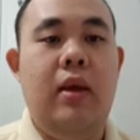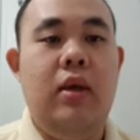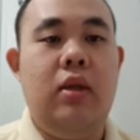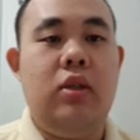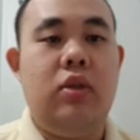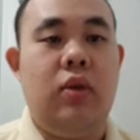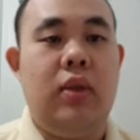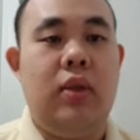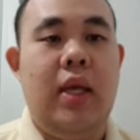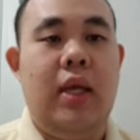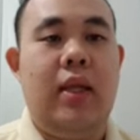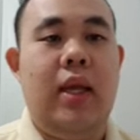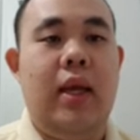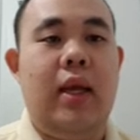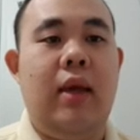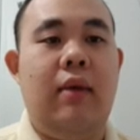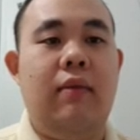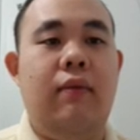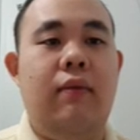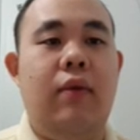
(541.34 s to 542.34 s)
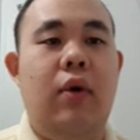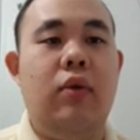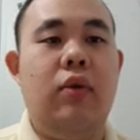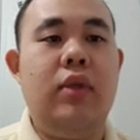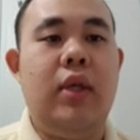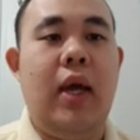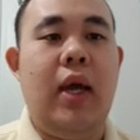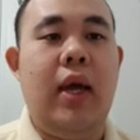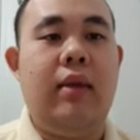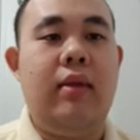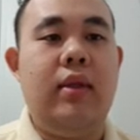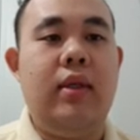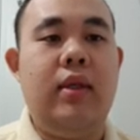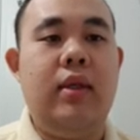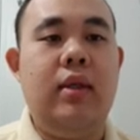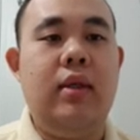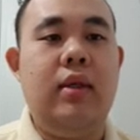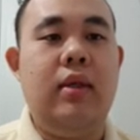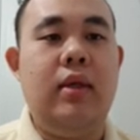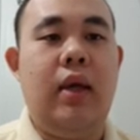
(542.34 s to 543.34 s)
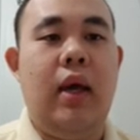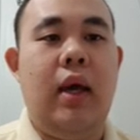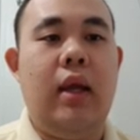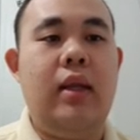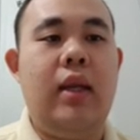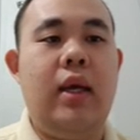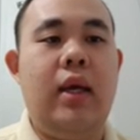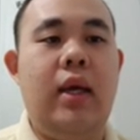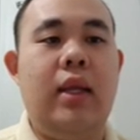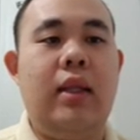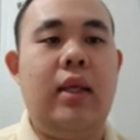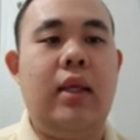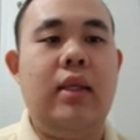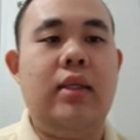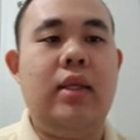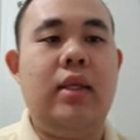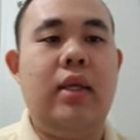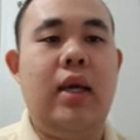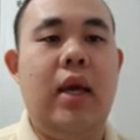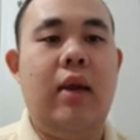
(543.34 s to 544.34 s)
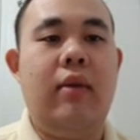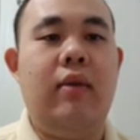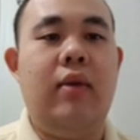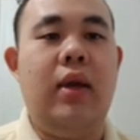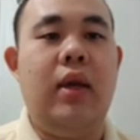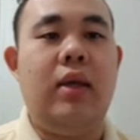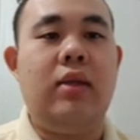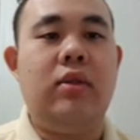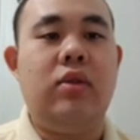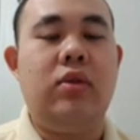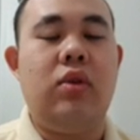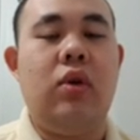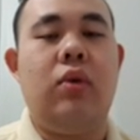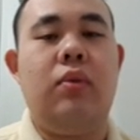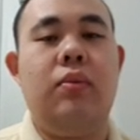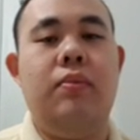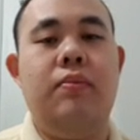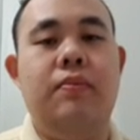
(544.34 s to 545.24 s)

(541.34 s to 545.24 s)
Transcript: so that they can fold the handle and they can easy carry and store.